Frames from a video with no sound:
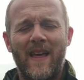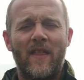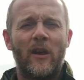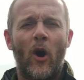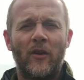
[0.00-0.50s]
there.
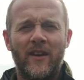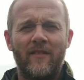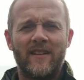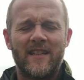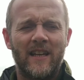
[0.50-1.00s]
They're not
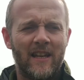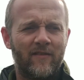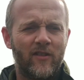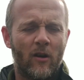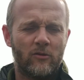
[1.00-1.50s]
adhering to
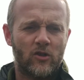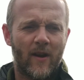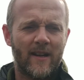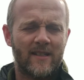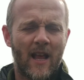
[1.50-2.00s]
leave no
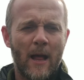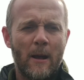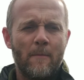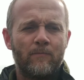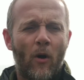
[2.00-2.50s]
trace.
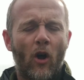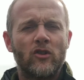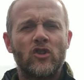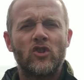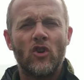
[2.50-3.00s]
But
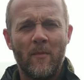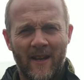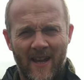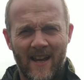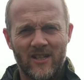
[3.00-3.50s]
on some
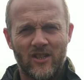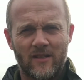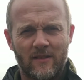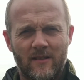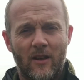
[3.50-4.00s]

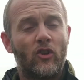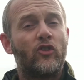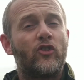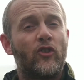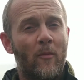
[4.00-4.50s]
occasions,
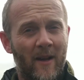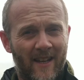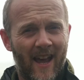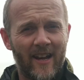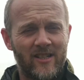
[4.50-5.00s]
some
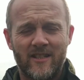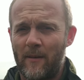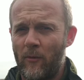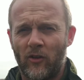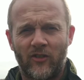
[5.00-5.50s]
occasions,
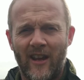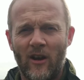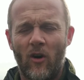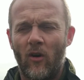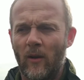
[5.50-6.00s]
I'm not
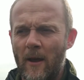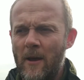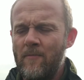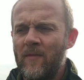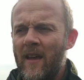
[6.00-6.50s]
saying all,
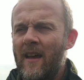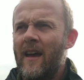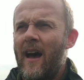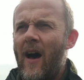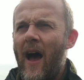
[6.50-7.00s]

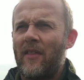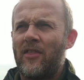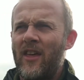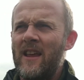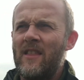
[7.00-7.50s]
I
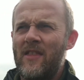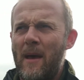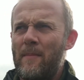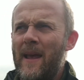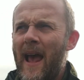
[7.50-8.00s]
think
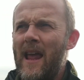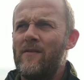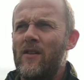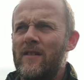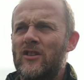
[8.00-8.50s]
their
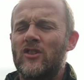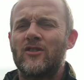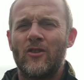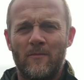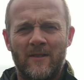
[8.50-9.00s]
behaviour is
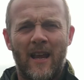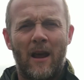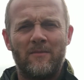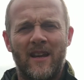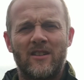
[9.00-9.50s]

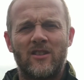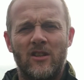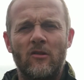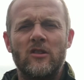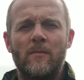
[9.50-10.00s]
sometimes
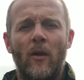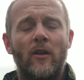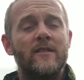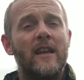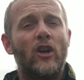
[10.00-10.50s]
excusable
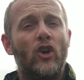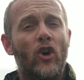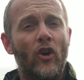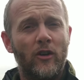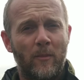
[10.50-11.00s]
because it
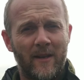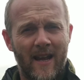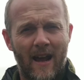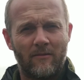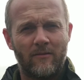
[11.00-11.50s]
could be
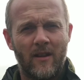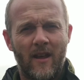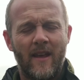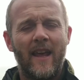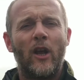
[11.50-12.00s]
down
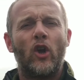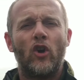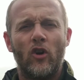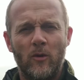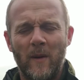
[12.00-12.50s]
it
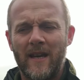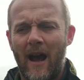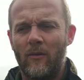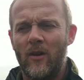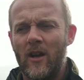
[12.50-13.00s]
could be
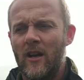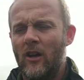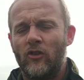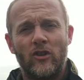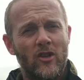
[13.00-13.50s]
down
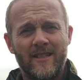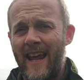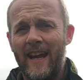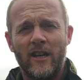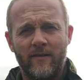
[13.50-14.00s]
to just
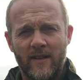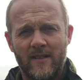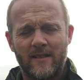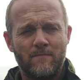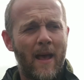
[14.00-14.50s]

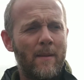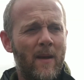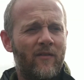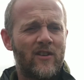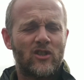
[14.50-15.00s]
ignorance.
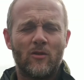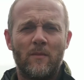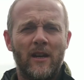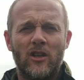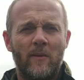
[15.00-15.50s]
Maybe if it's
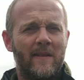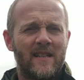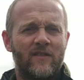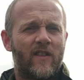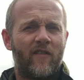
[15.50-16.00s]
somebody doing
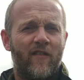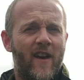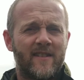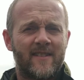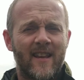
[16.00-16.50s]
this for the
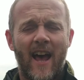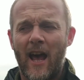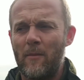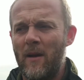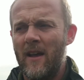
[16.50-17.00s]
first
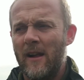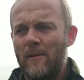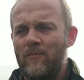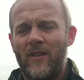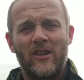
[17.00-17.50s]
time,
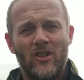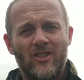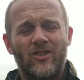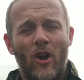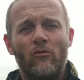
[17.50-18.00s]
they
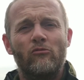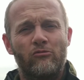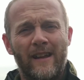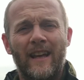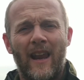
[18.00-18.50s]
just don't
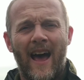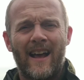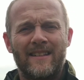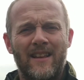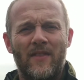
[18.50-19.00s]

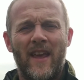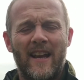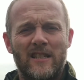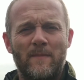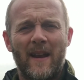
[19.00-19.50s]
realise that the
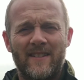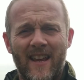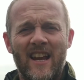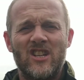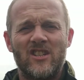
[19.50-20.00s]

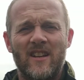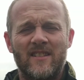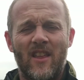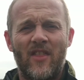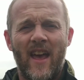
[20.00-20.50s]
expectation
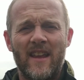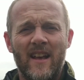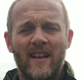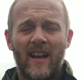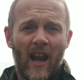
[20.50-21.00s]
is that they
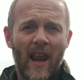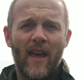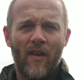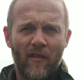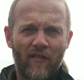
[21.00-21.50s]

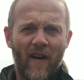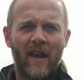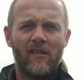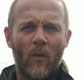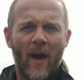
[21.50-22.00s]
clear their
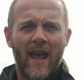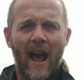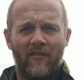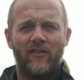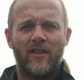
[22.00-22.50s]
fire away
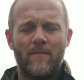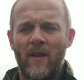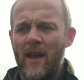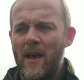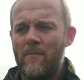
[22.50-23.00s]
after them.
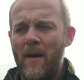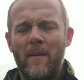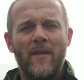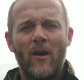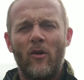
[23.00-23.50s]

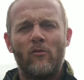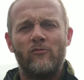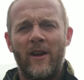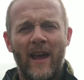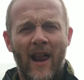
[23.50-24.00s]
Maybe they
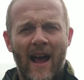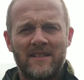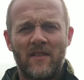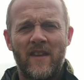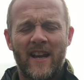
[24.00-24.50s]
don't
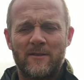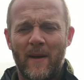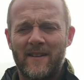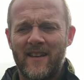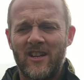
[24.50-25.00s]
realise that the
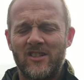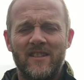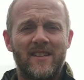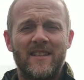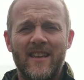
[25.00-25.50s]
expectation
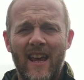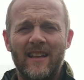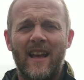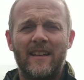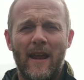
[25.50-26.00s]
is to
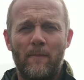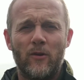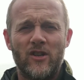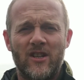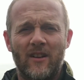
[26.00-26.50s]
take their
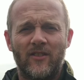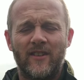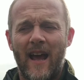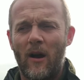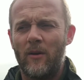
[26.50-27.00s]
debris shelter
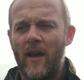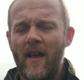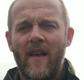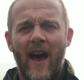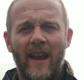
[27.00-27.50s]
down
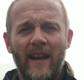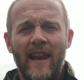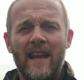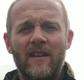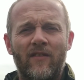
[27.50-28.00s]
and
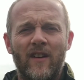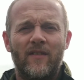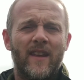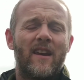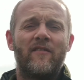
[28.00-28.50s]
leave
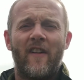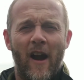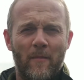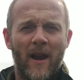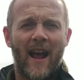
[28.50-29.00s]
the
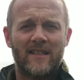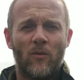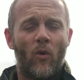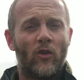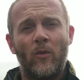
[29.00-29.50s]
environment as
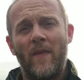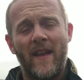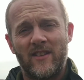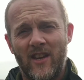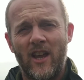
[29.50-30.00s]
it was when
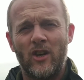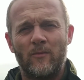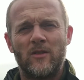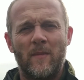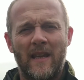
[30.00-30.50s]
they turned
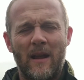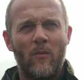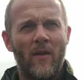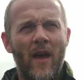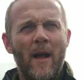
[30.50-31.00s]
up to
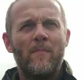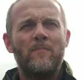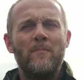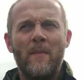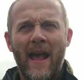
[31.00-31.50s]
begin with.
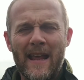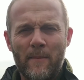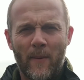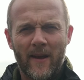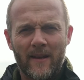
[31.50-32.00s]

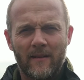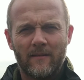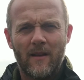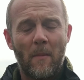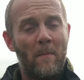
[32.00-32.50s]
Maybe,
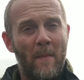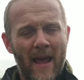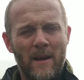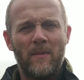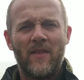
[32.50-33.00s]

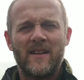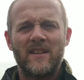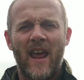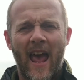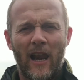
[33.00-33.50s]
maybe
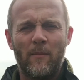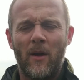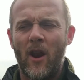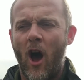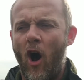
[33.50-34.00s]
there's an
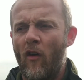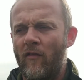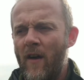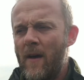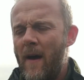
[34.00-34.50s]
element
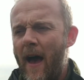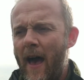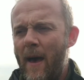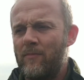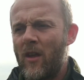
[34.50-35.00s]
of,
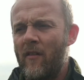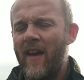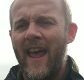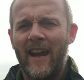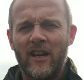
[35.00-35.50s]
um,
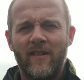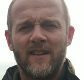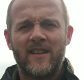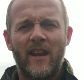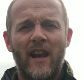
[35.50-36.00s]
of
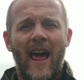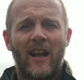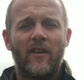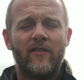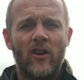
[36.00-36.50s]
ignorance and
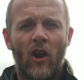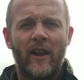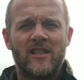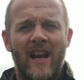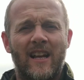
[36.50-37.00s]
lack of
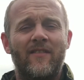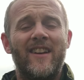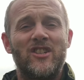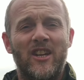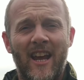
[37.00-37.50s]
knowledge, lack of
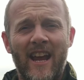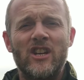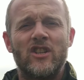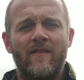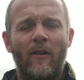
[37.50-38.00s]

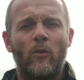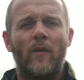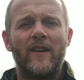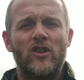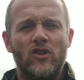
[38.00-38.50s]
education around
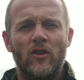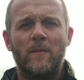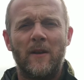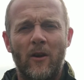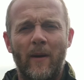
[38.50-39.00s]
what they
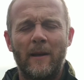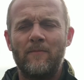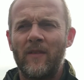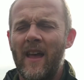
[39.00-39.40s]
should be doing.